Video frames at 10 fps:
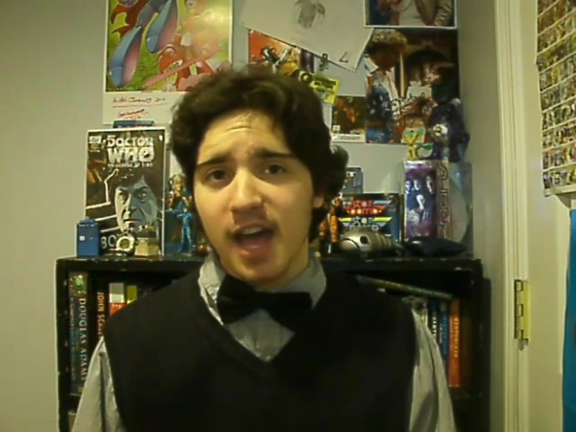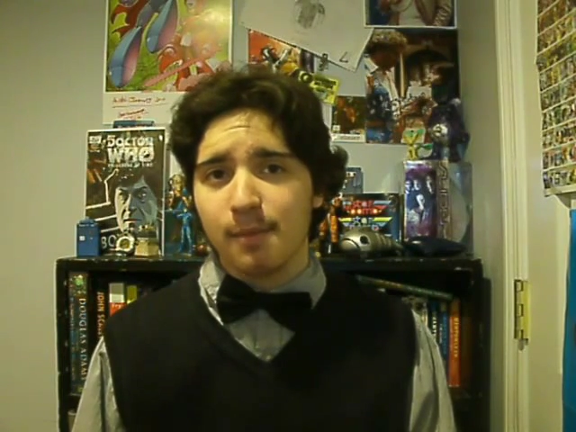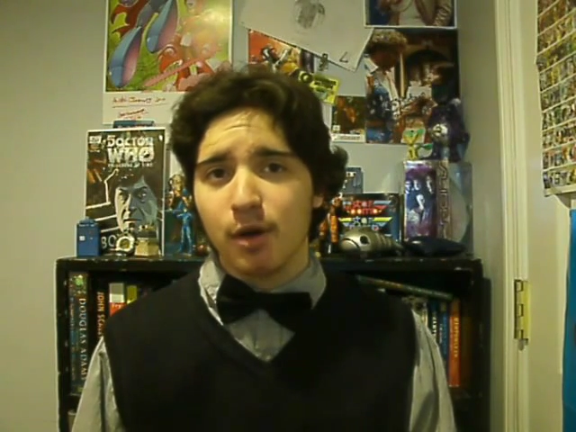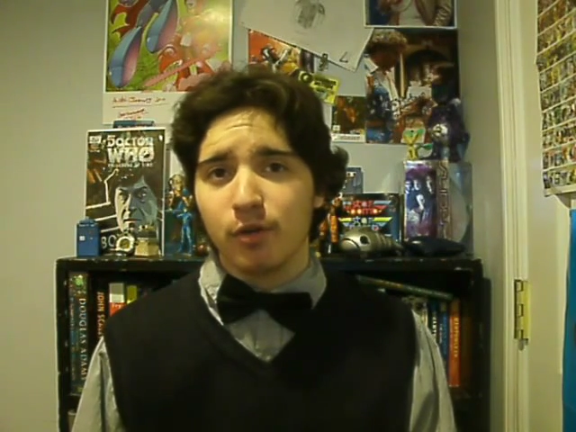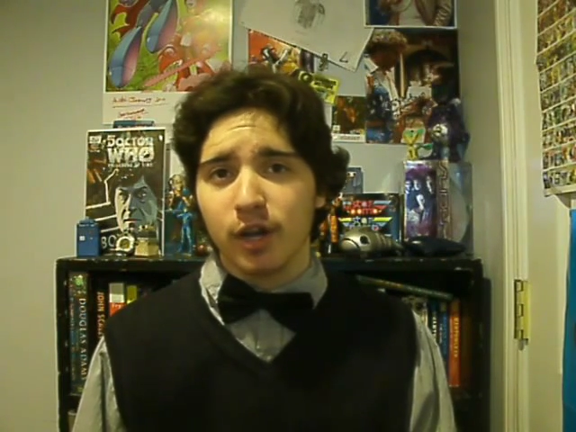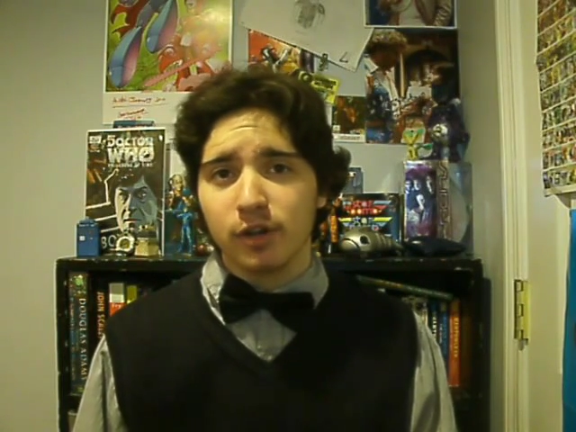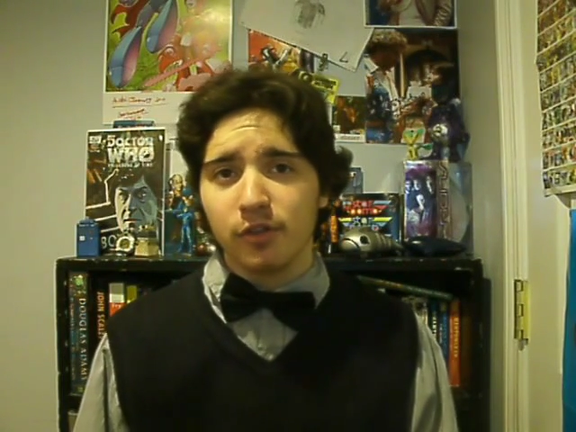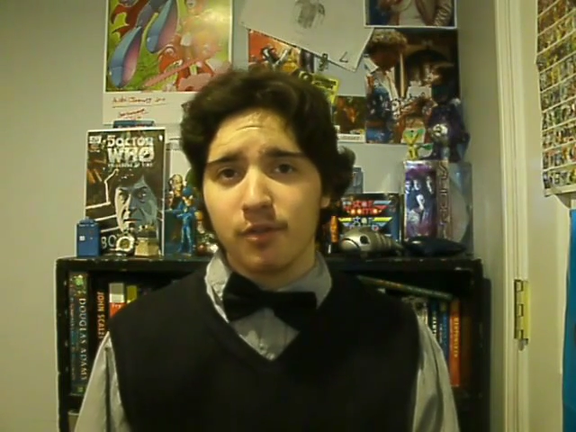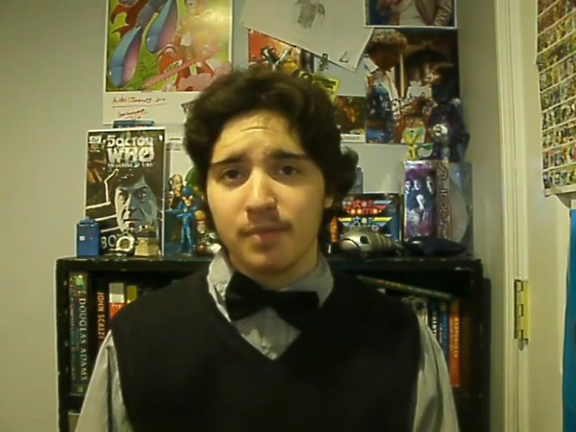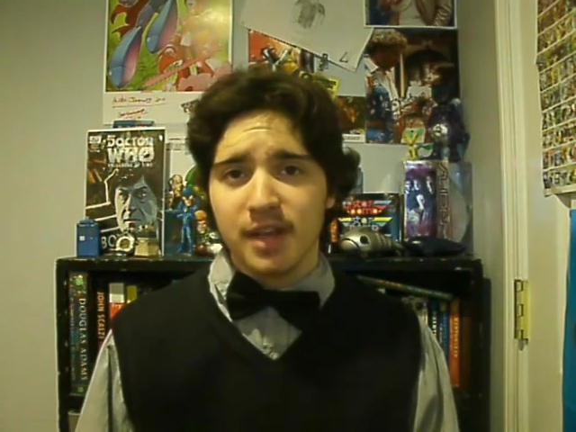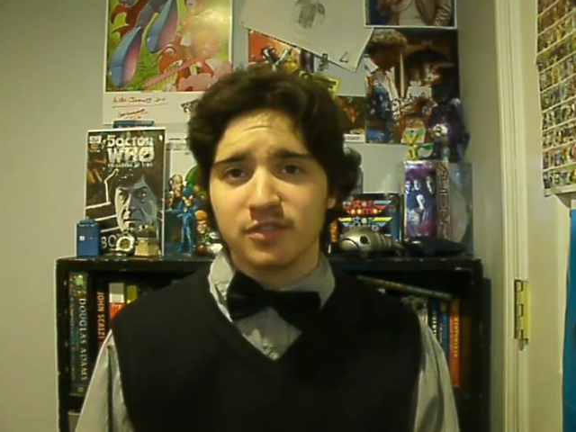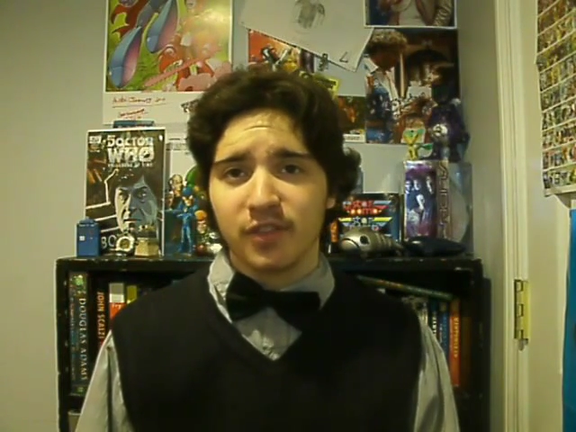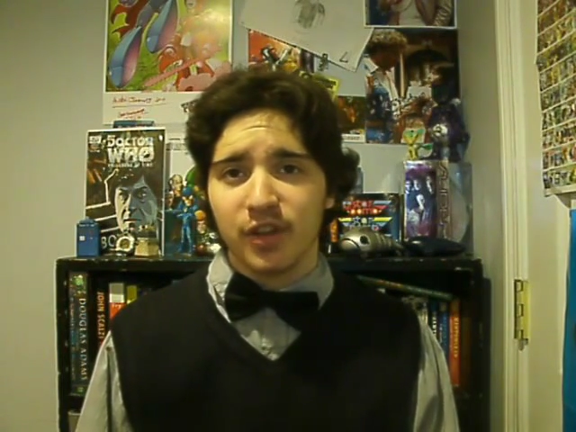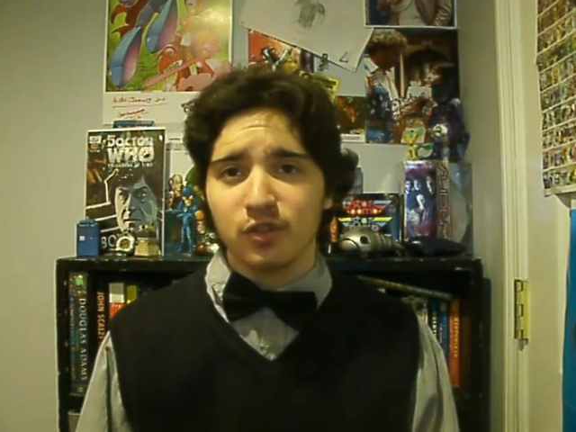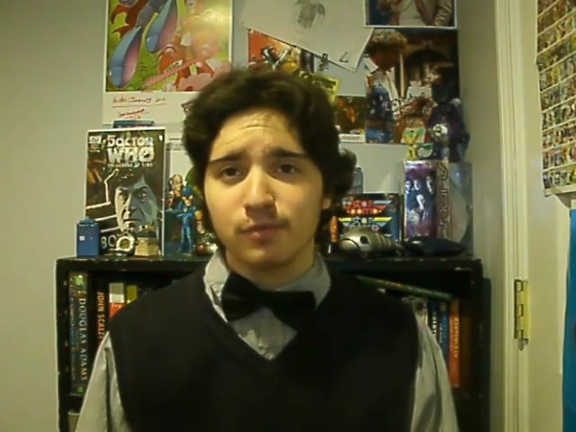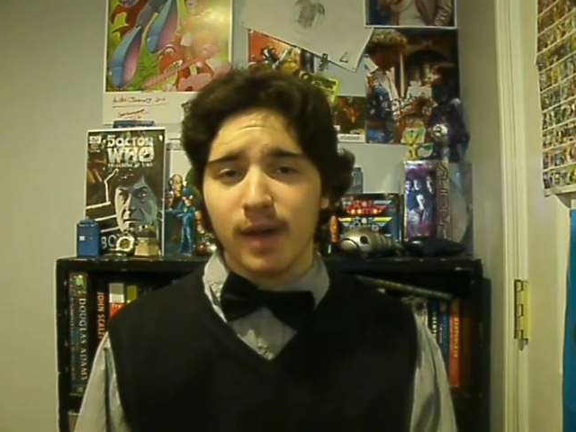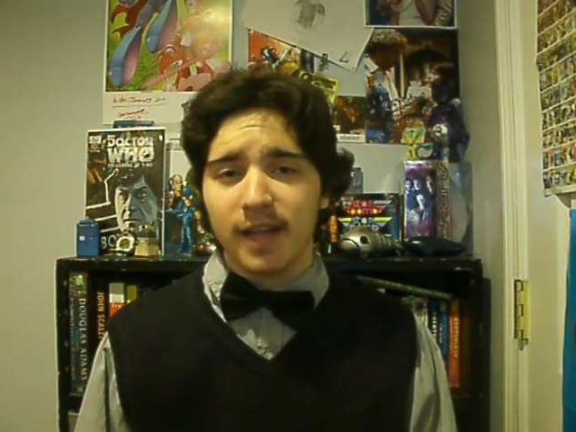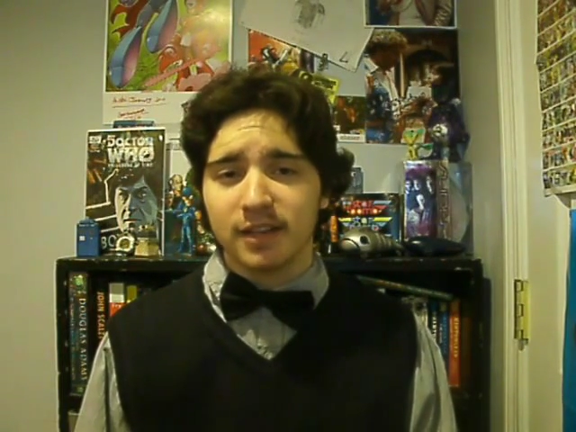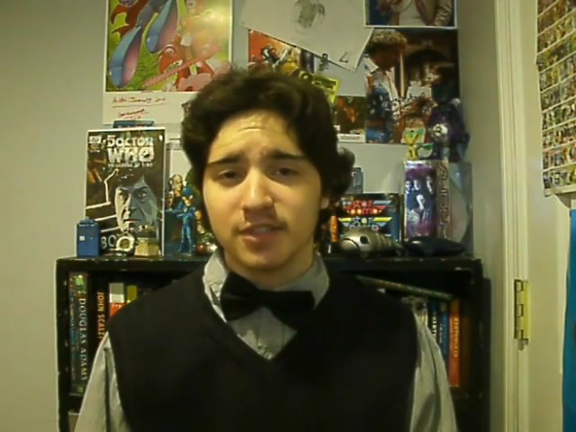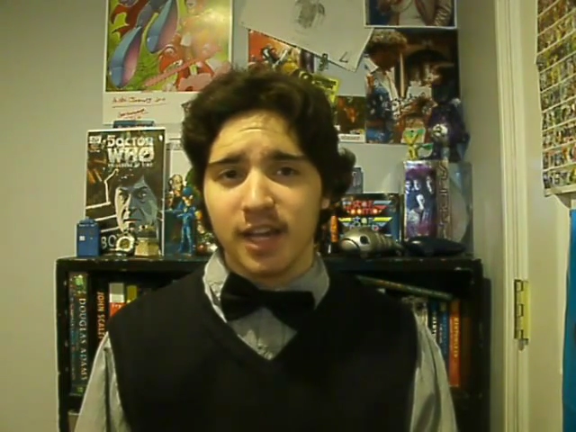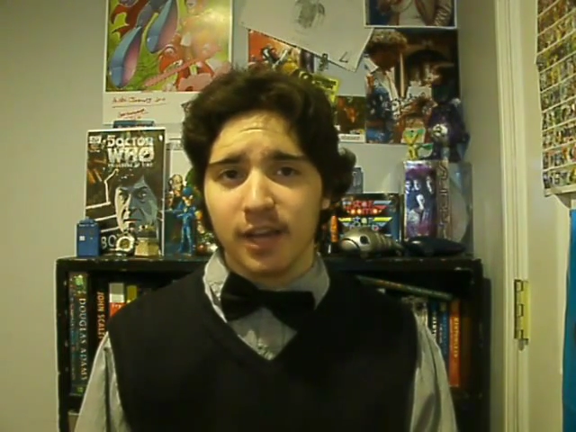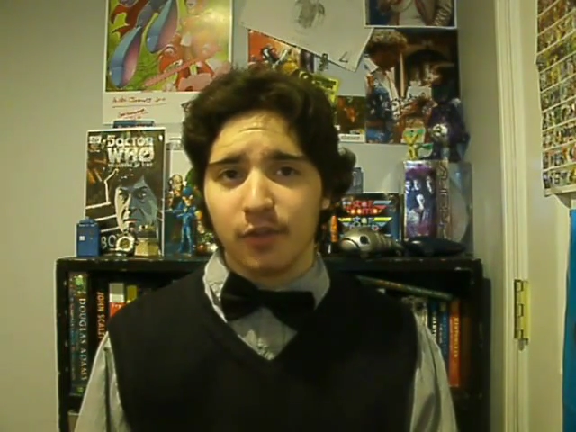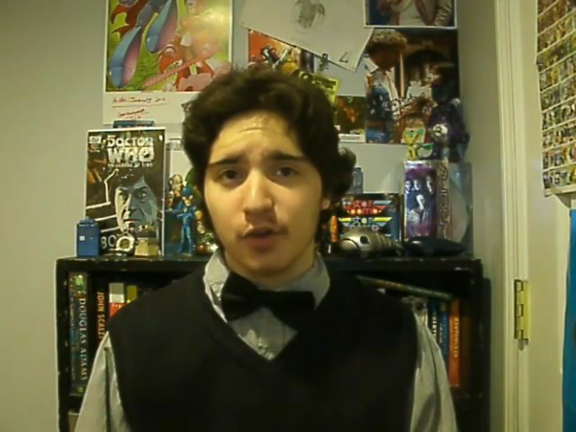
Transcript: ammo and go to the base that the old man has taken the